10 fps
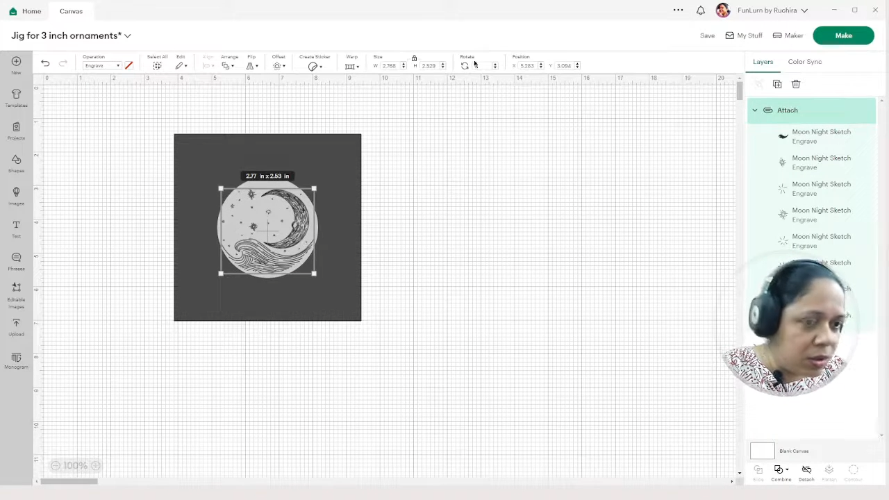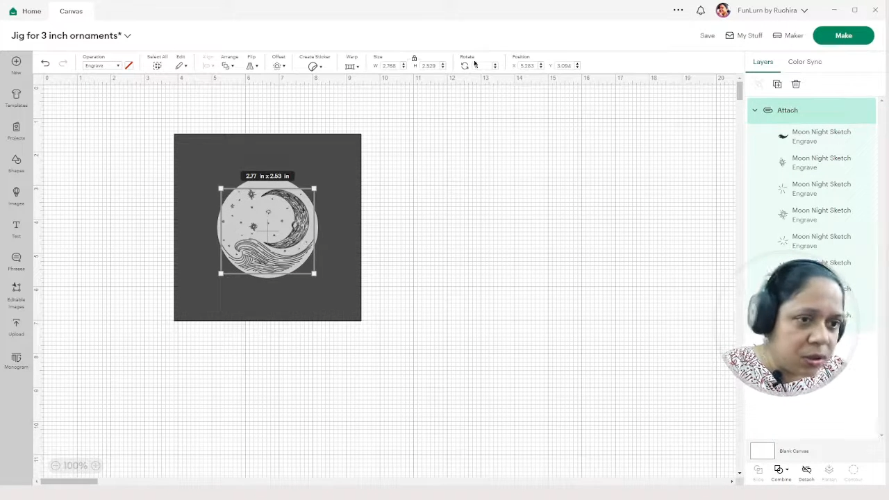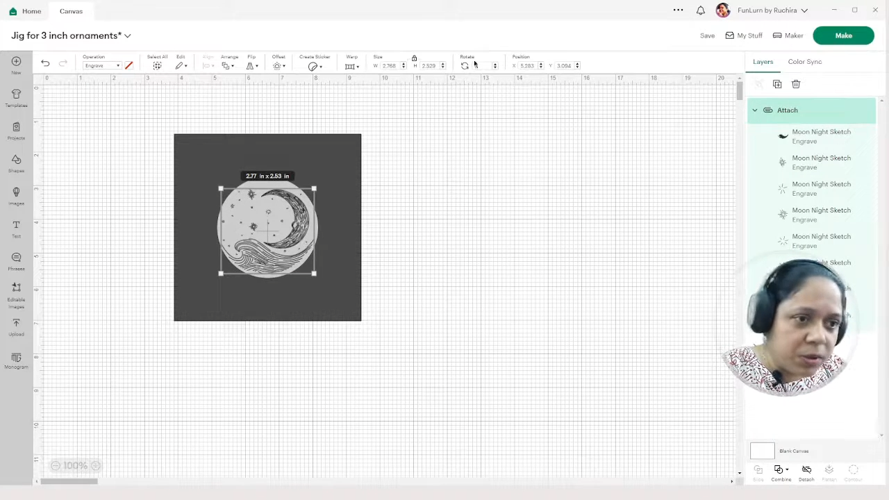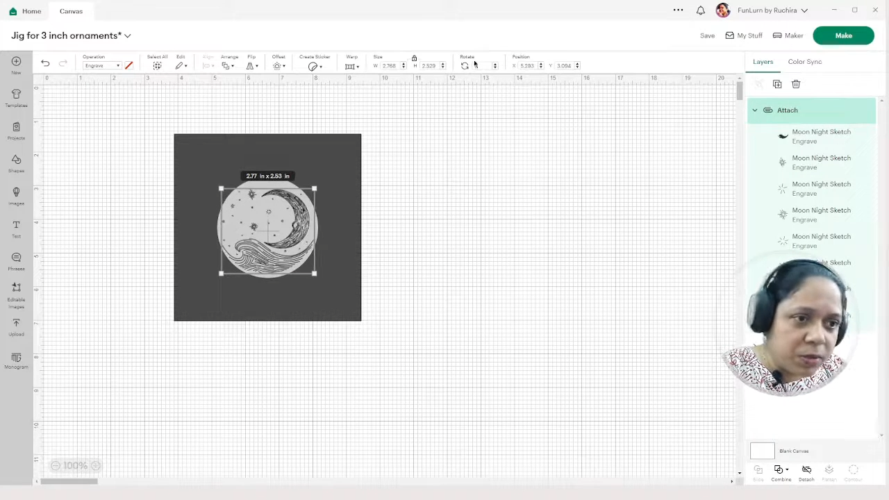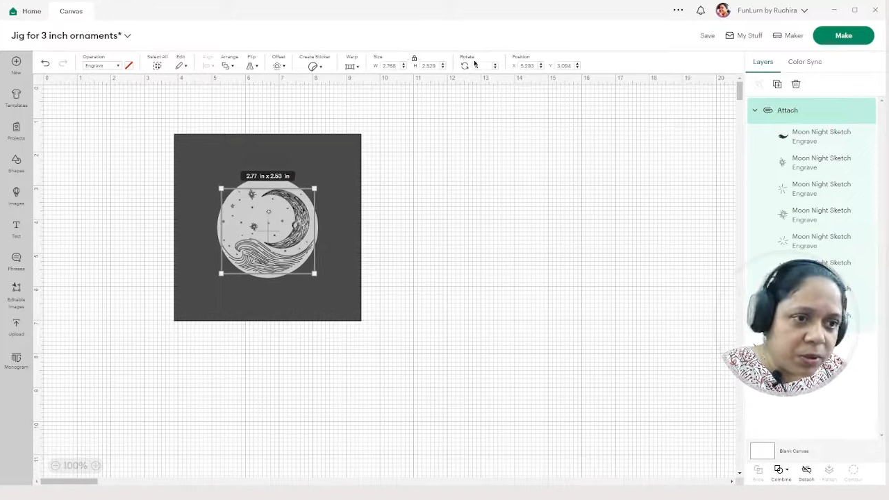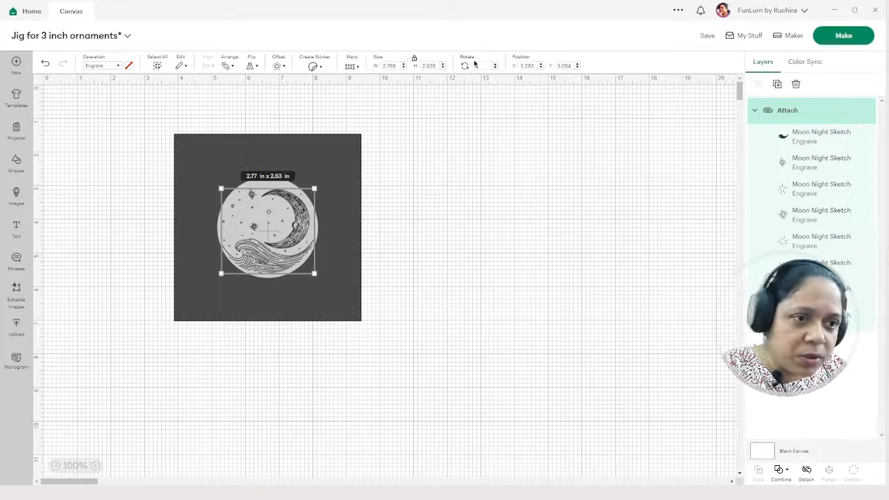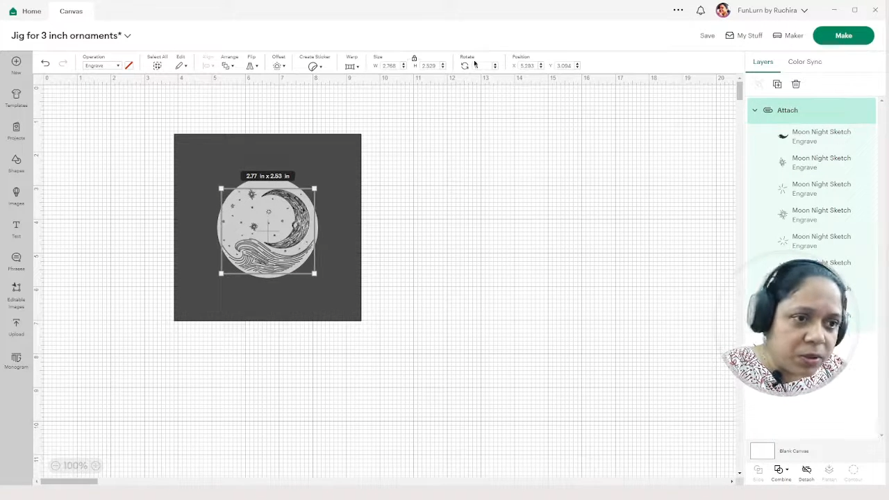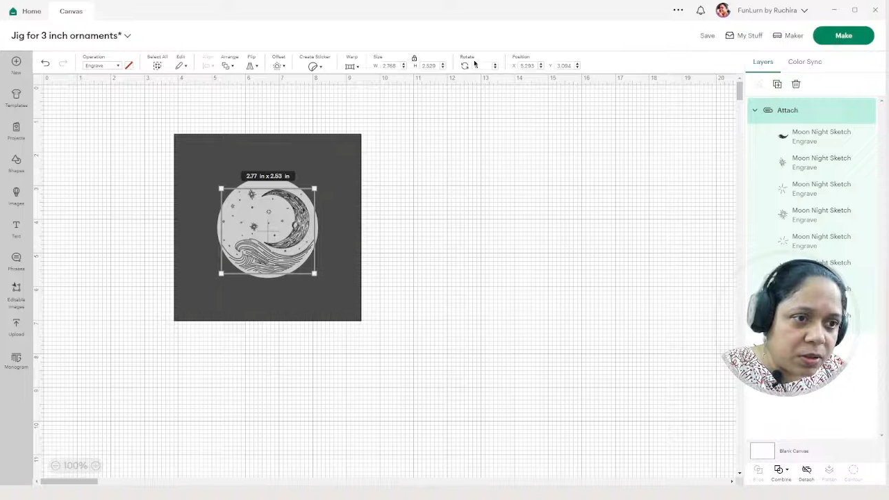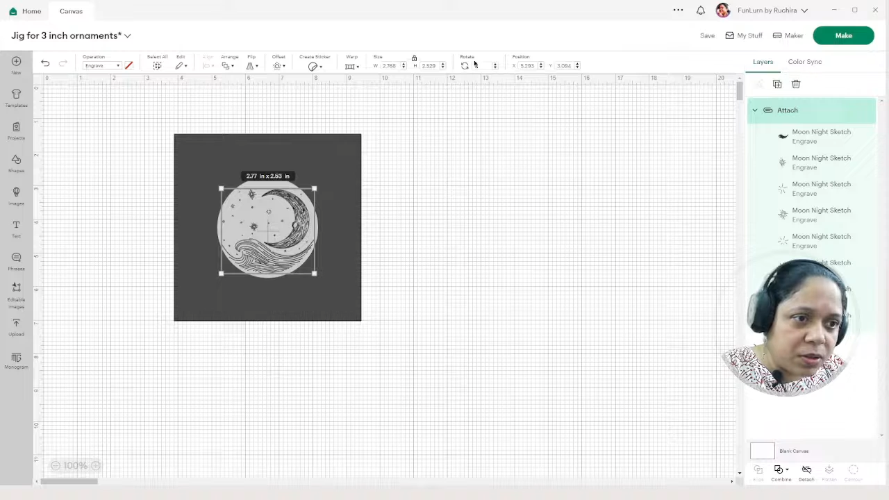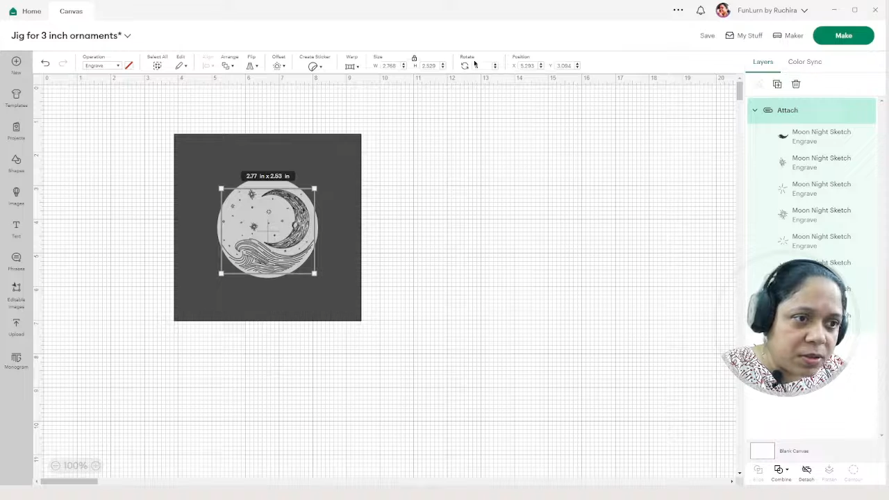A little bit
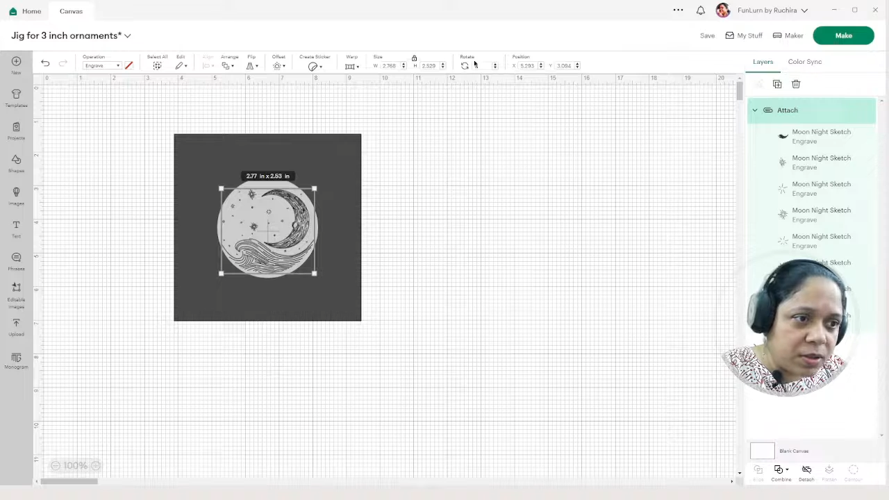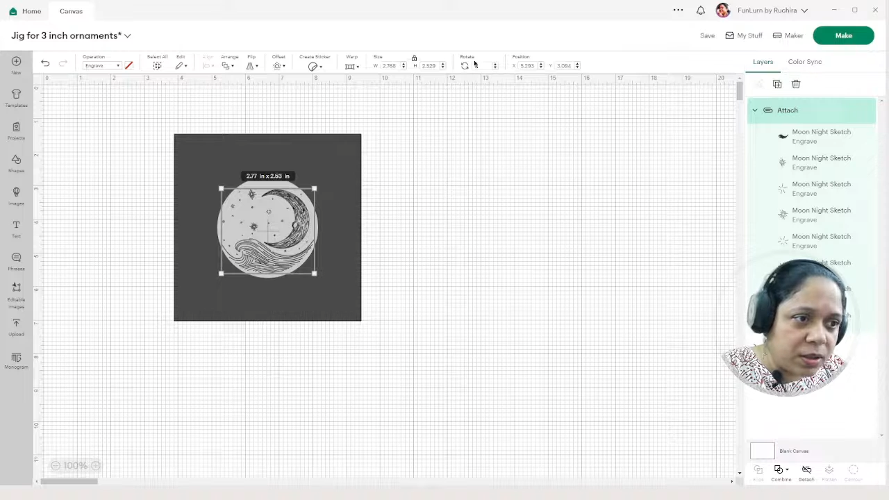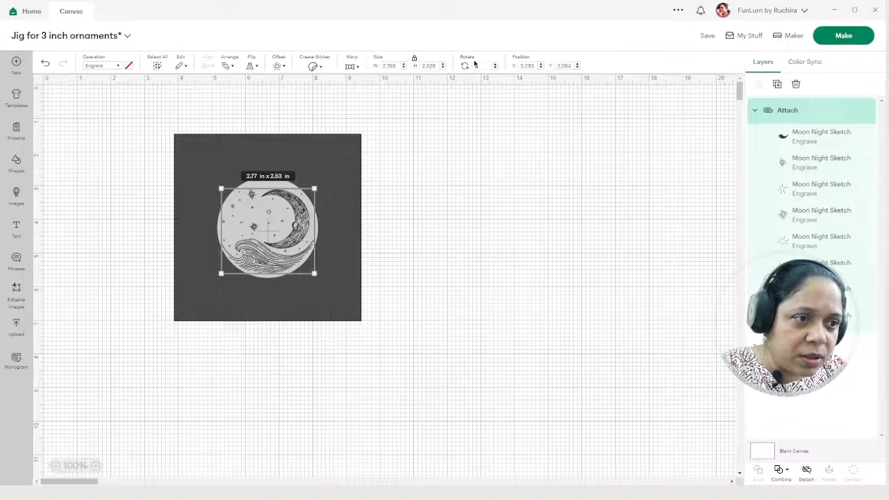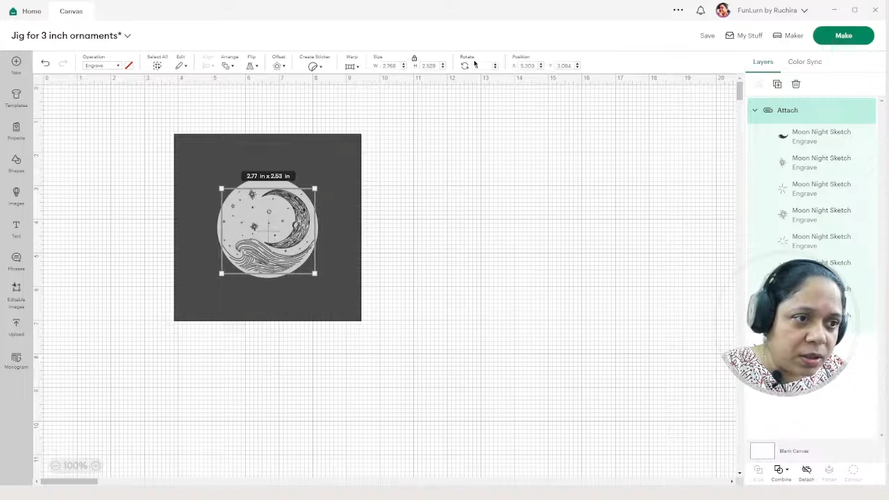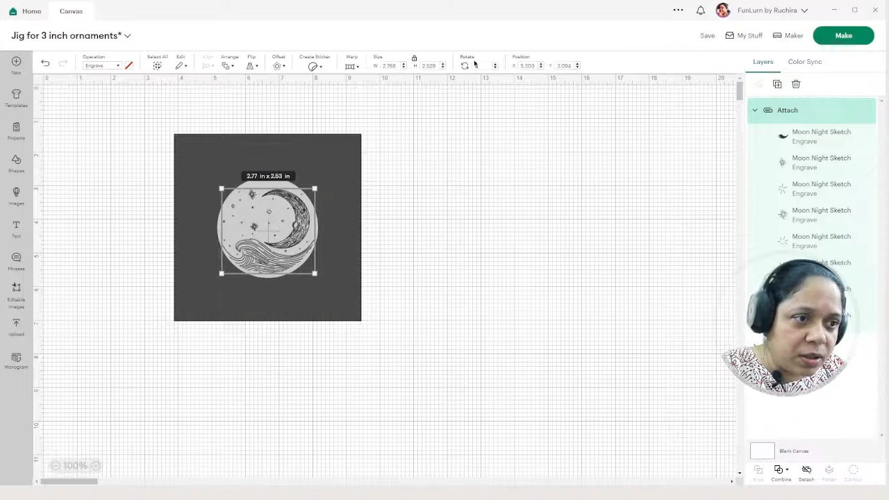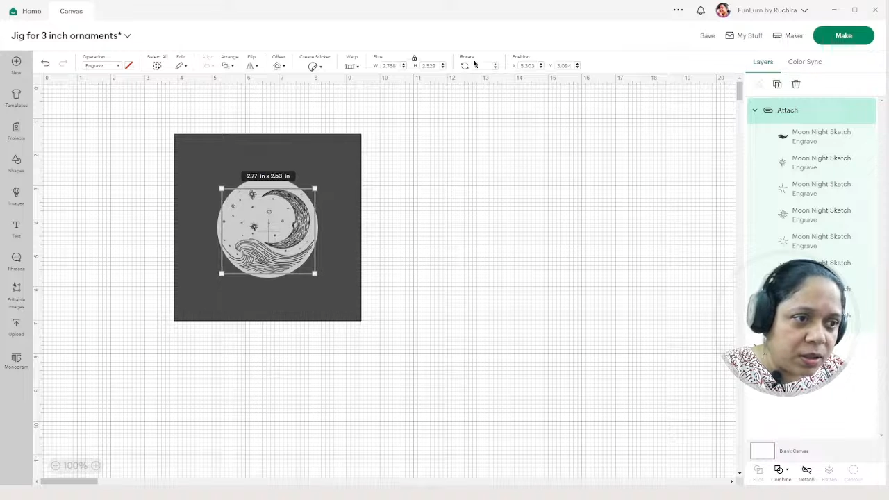this side.